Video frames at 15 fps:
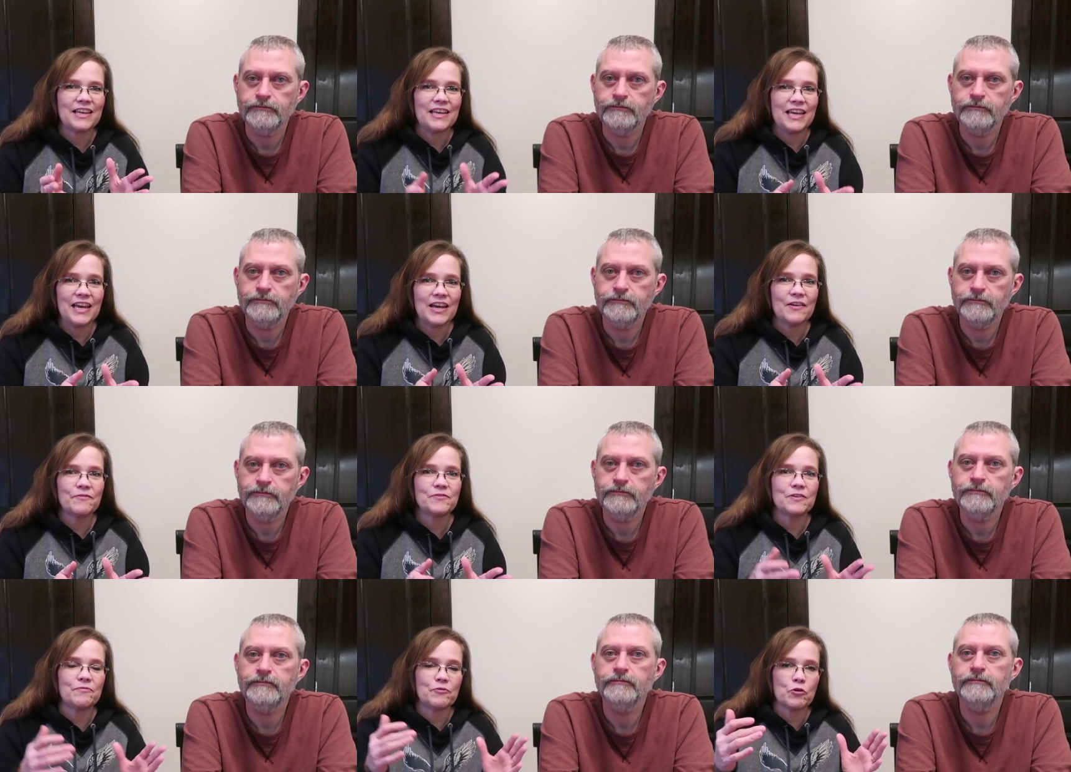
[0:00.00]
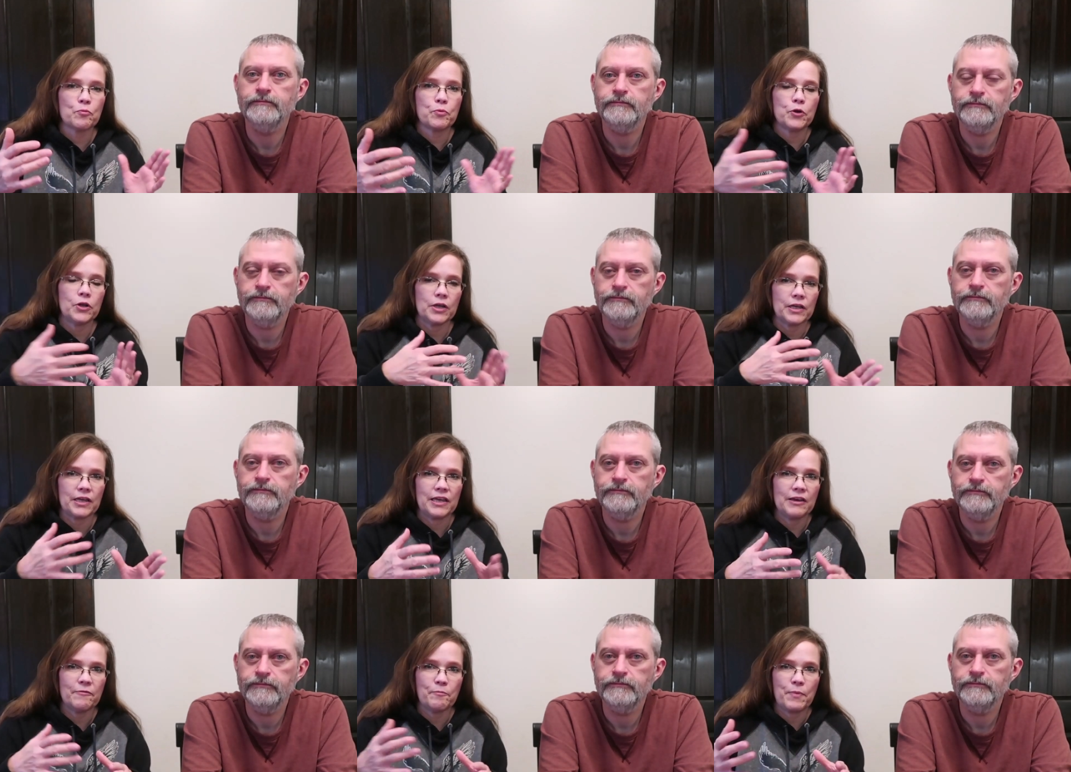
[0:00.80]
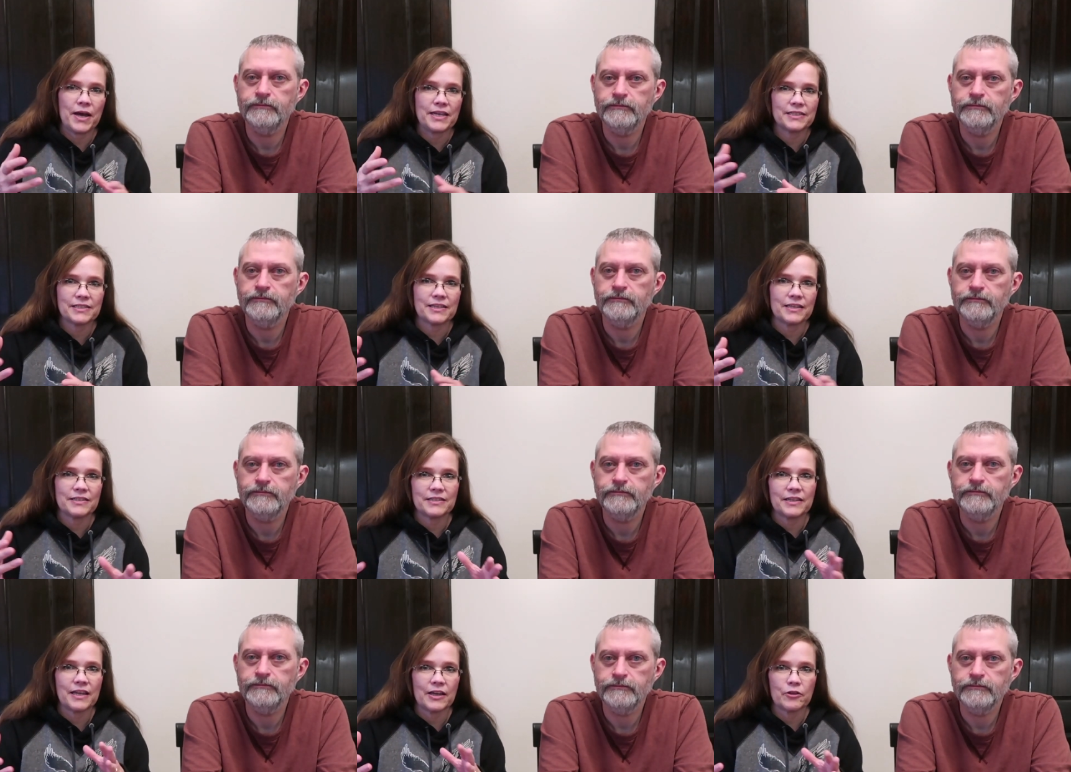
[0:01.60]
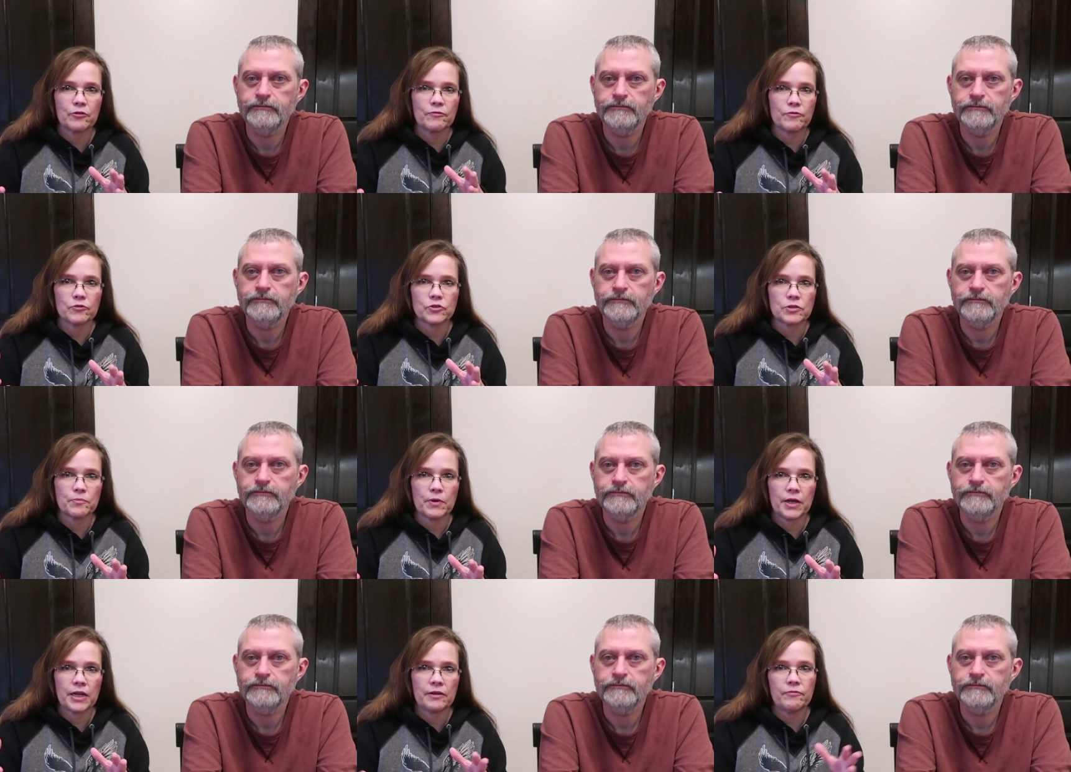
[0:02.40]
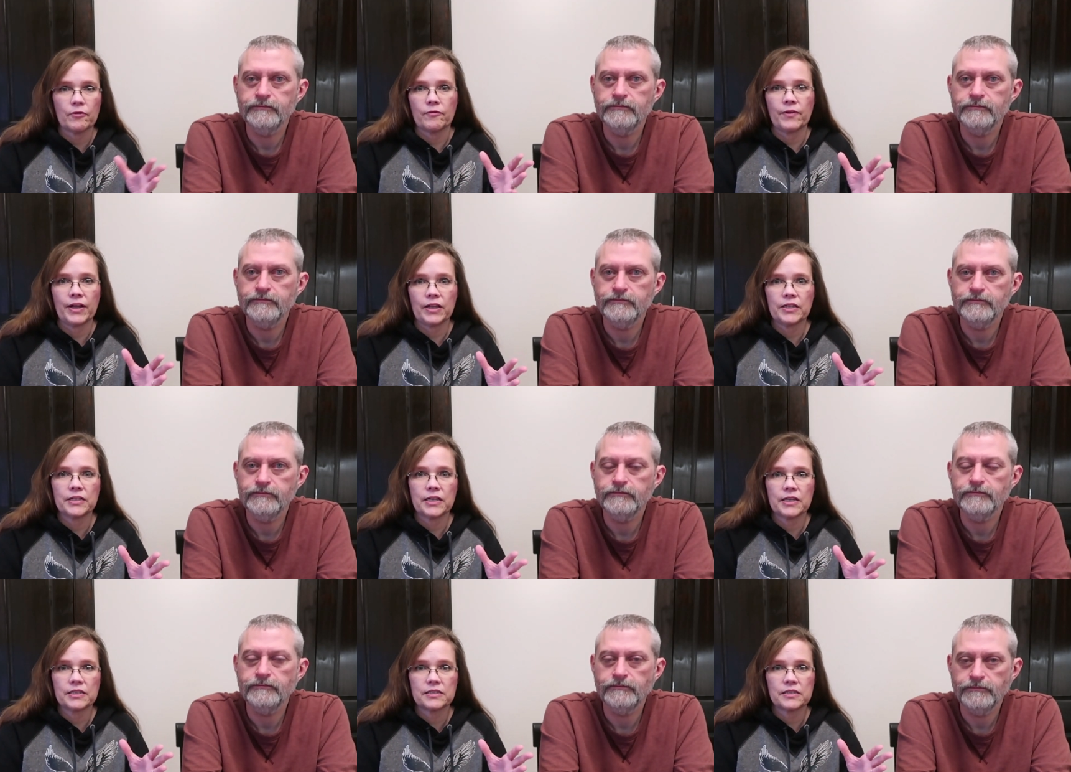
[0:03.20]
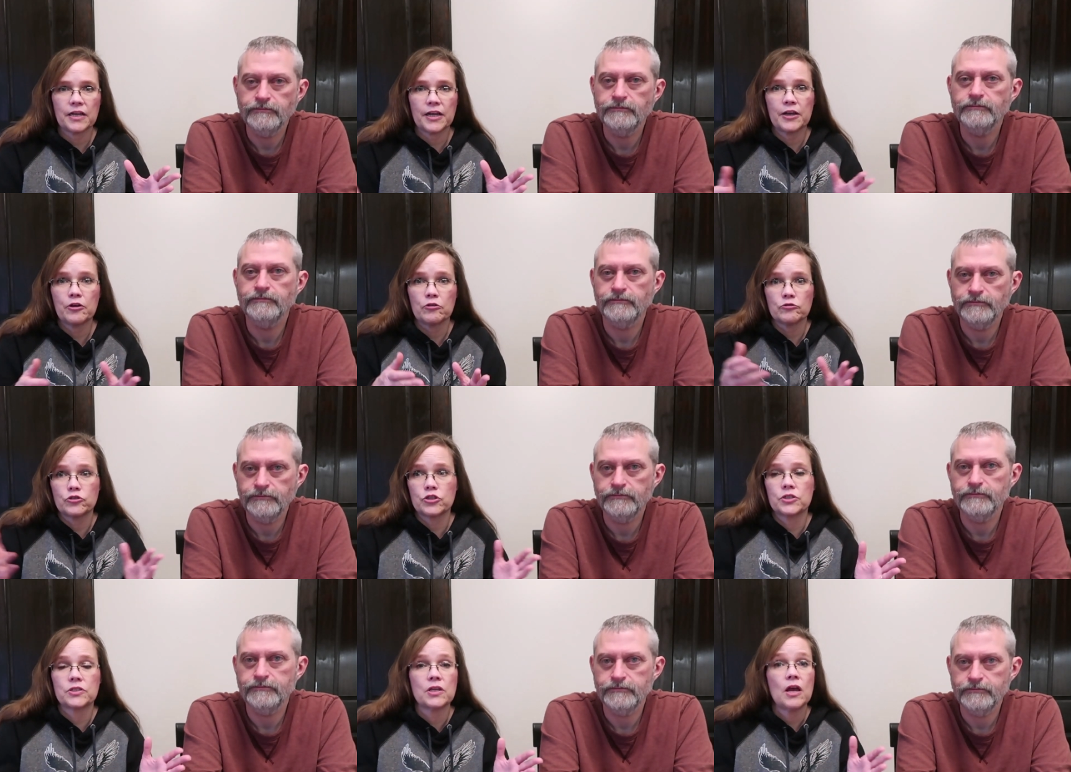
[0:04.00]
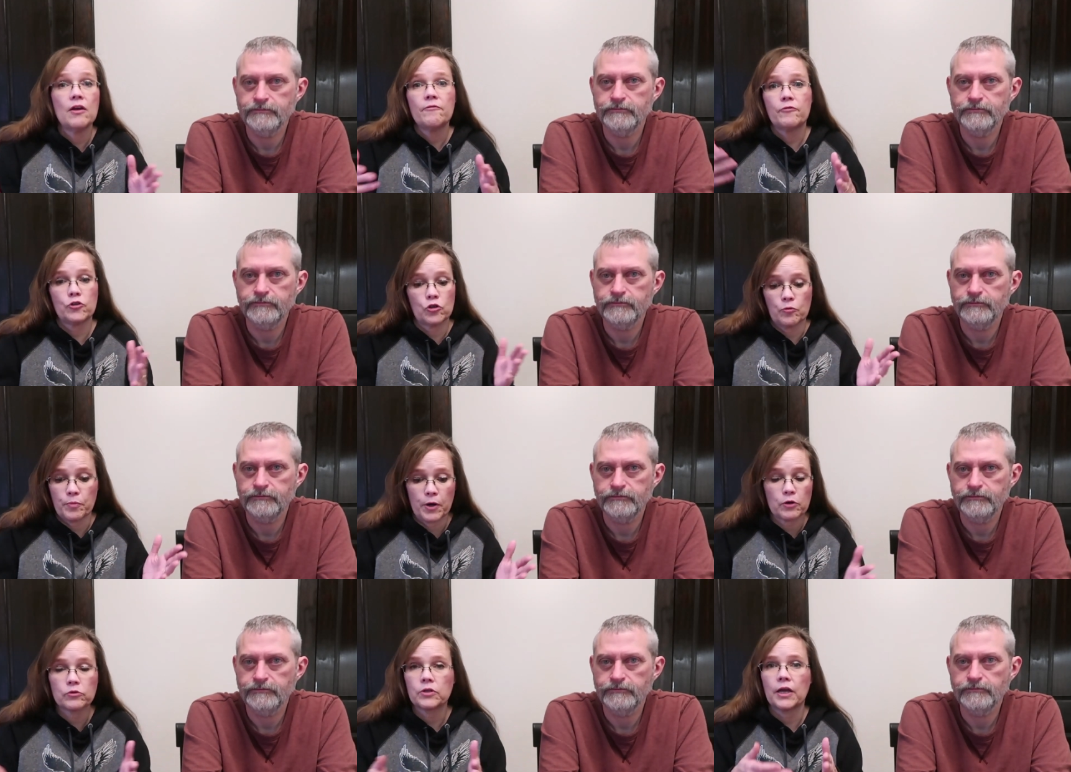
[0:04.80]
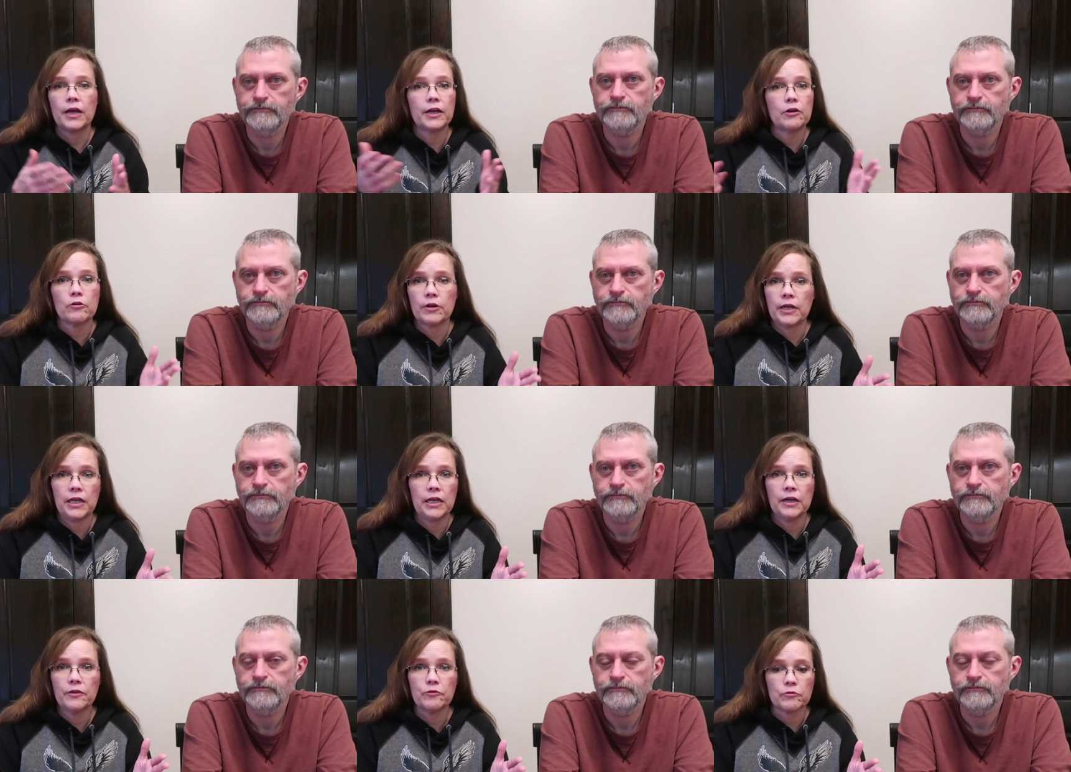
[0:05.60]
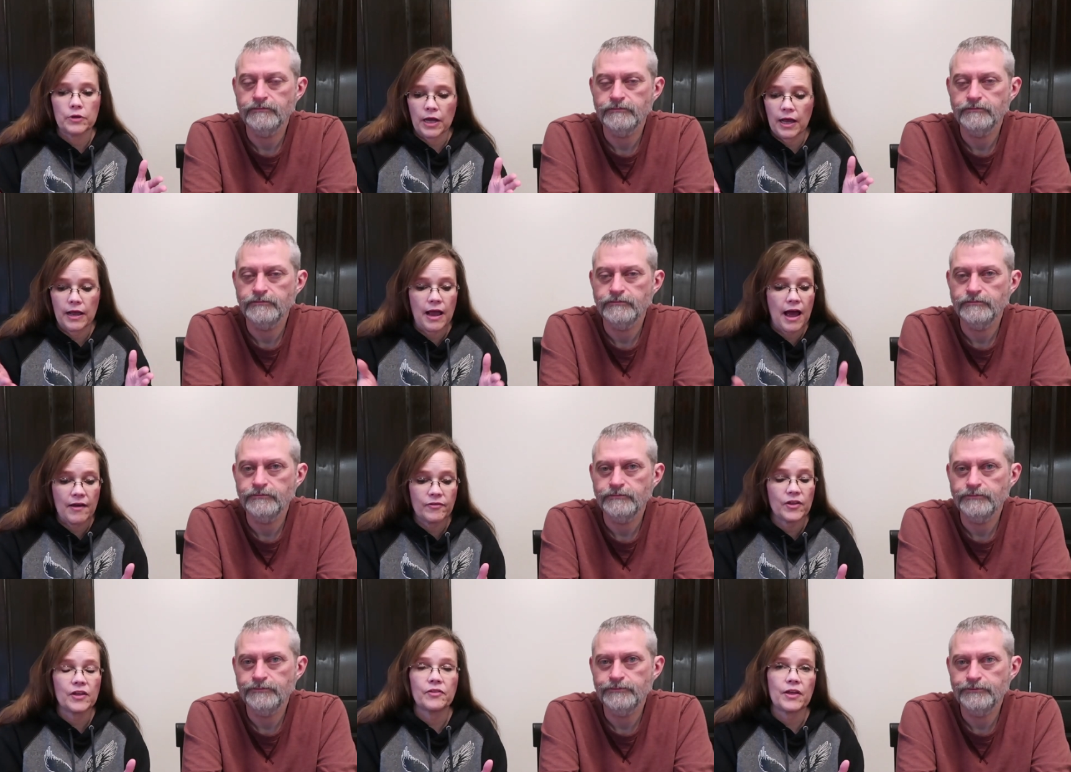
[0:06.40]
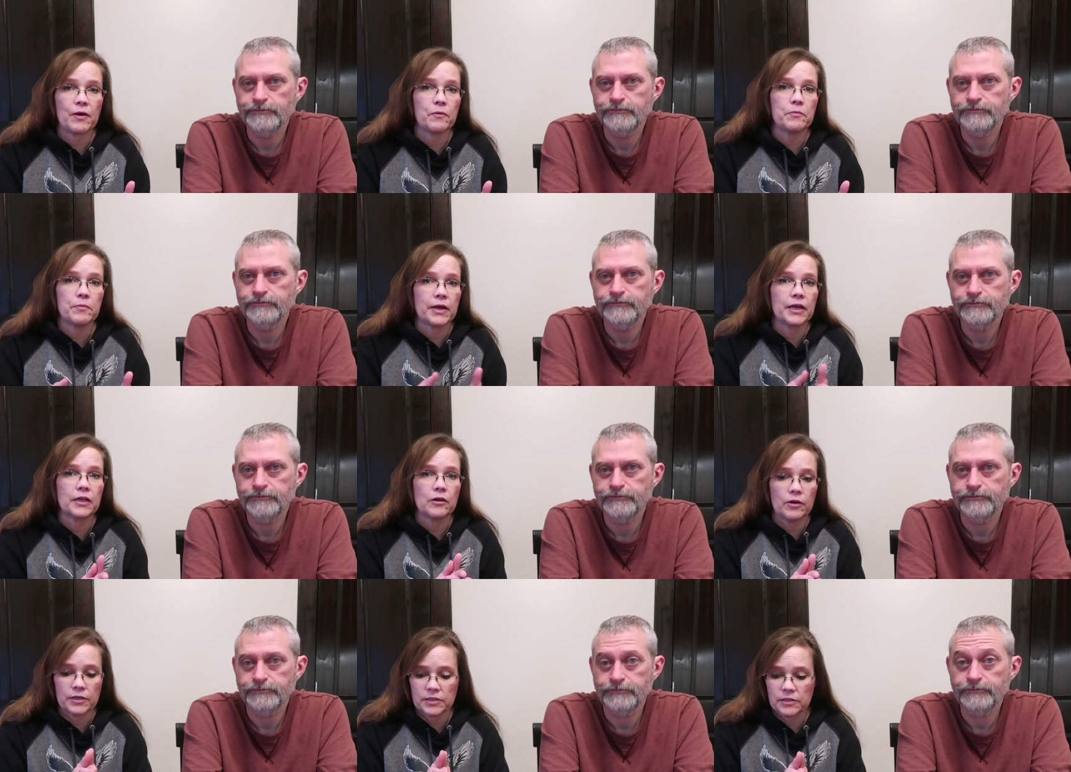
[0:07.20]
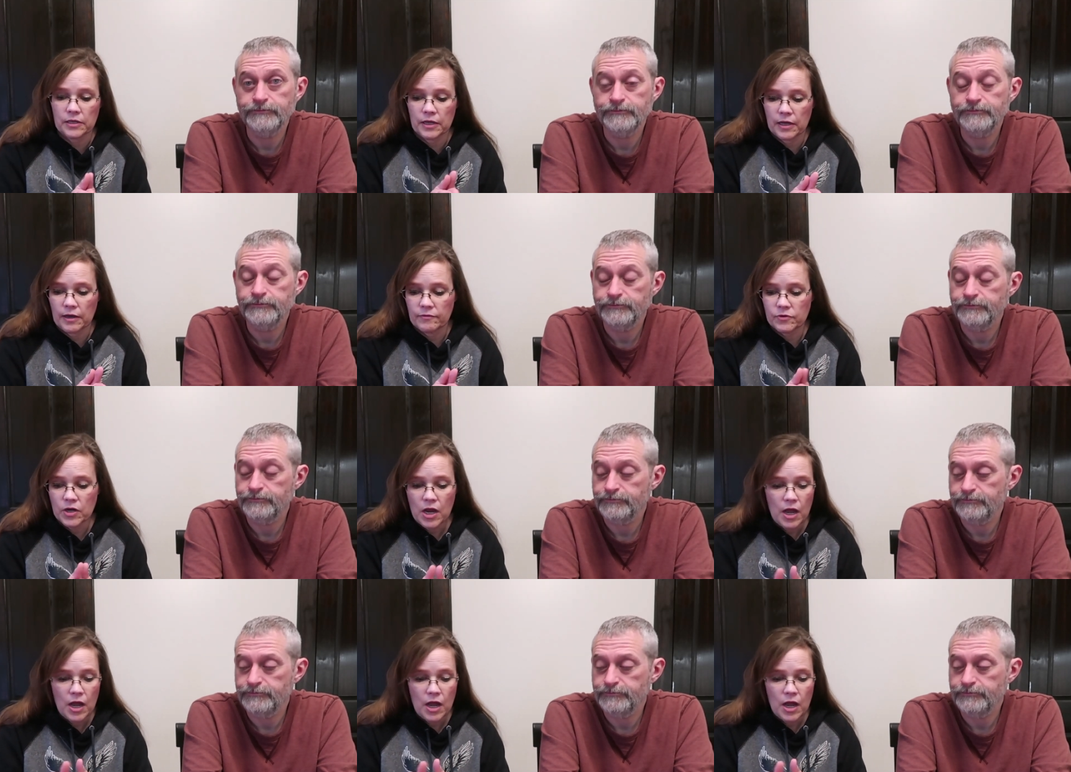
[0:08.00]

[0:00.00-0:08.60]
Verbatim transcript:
Speaker 1: gift if you're putting a gift basket together for somebody for Valentine's Day or just for their birthday or any other day, I think that would make a nice gift.